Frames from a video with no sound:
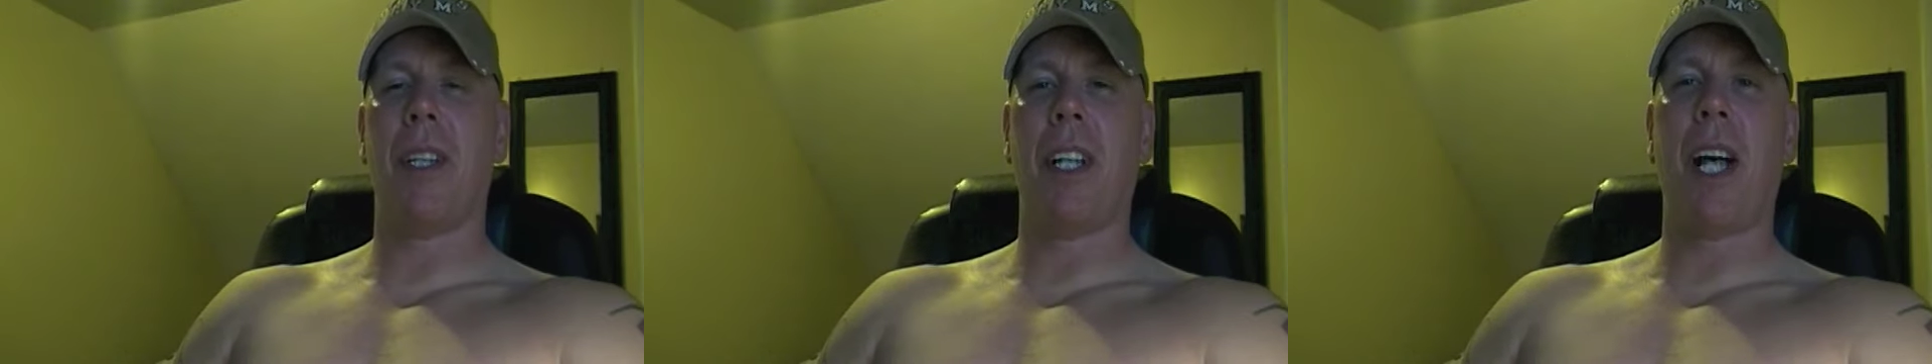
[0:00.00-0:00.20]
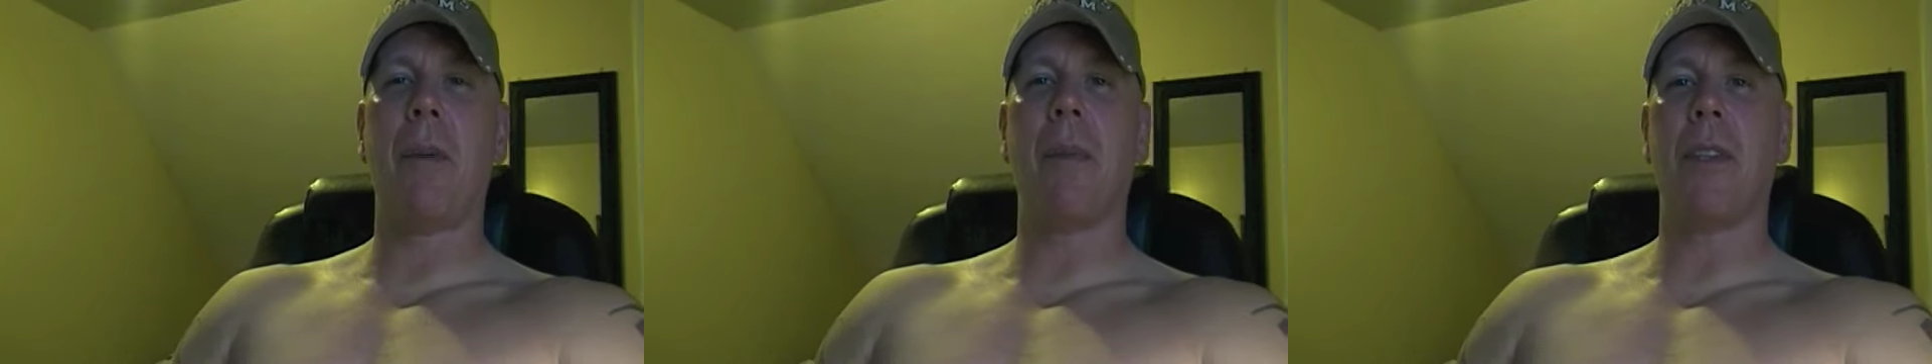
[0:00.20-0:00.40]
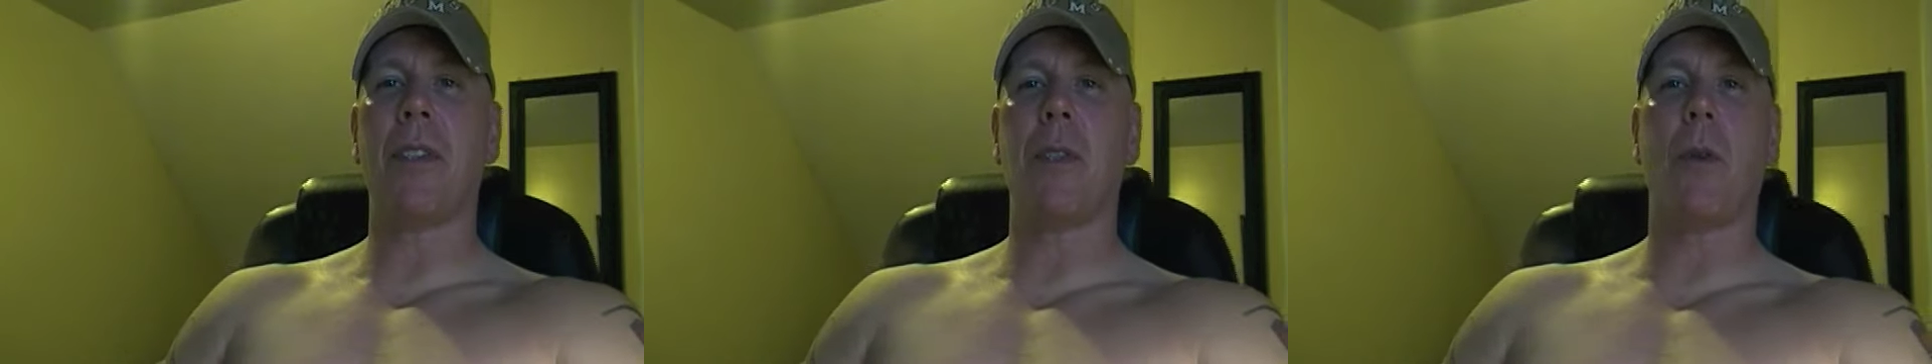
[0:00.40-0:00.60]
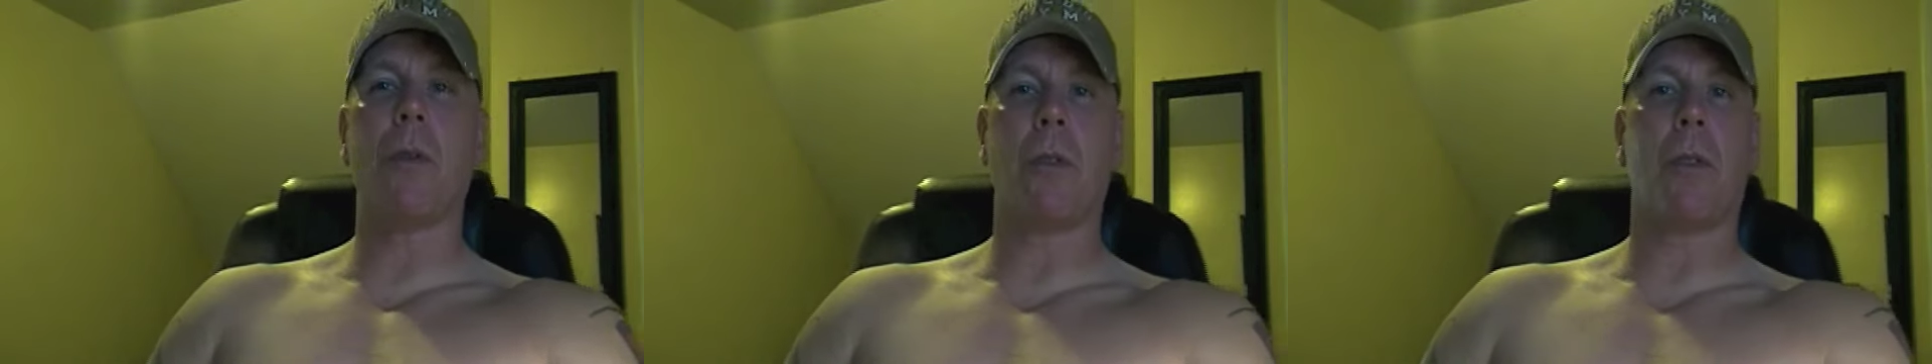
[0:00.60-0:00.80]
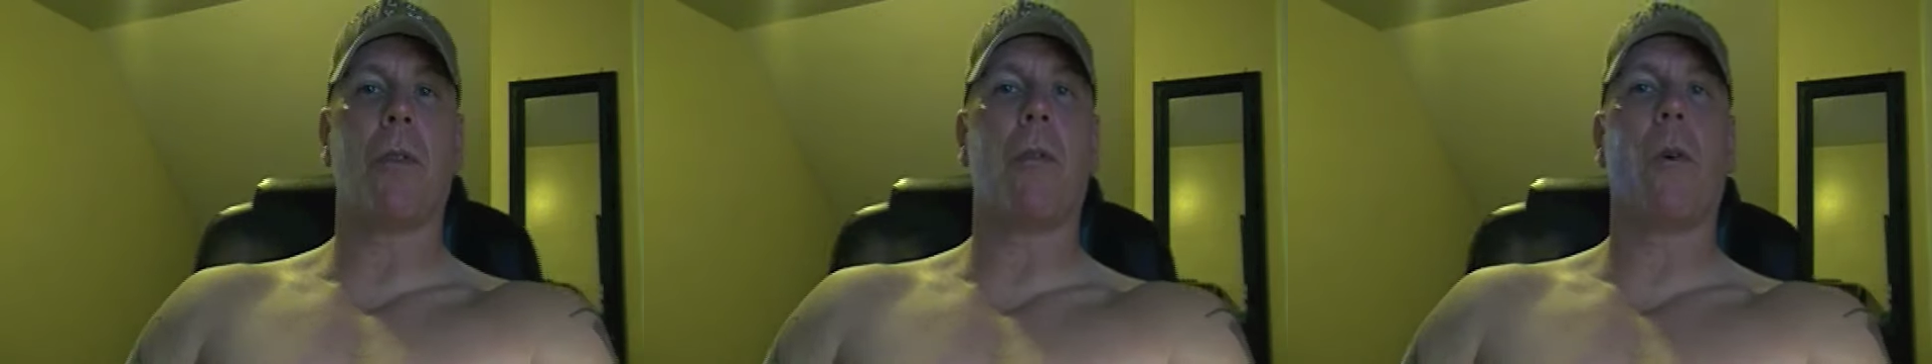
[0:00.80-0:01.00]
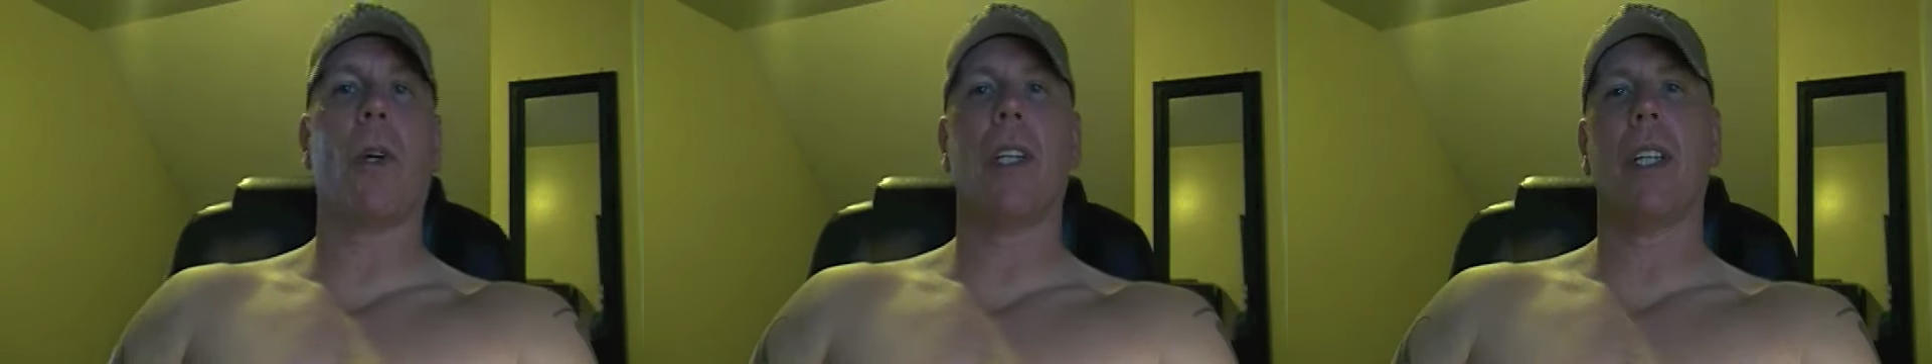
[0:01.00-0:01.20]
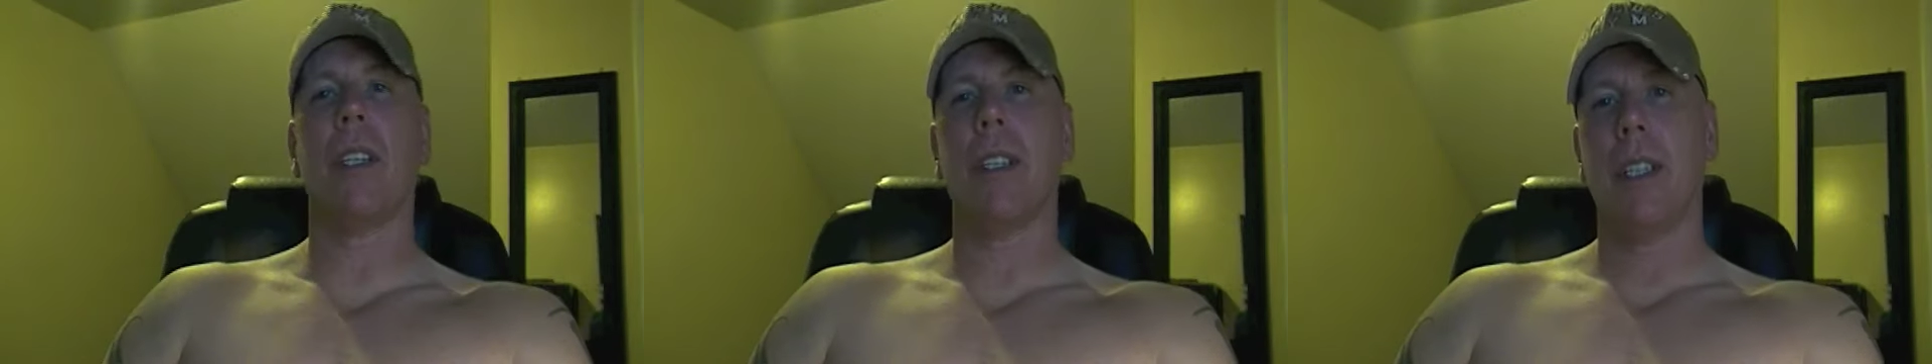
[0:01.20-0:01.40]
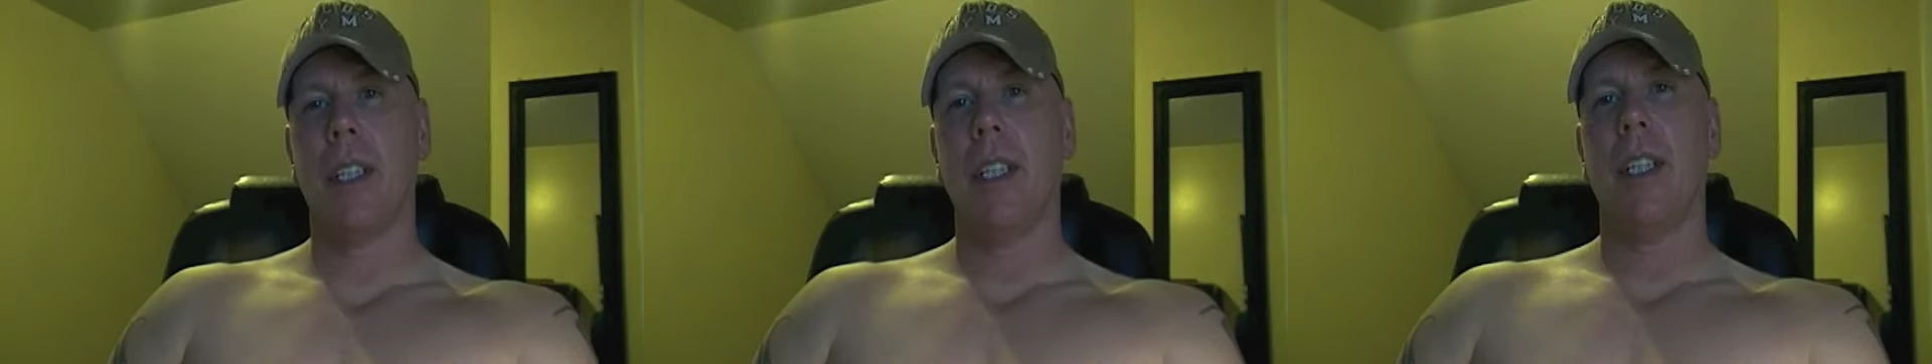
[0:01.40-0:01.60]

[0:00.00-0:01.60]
and I'll be a soldier for you,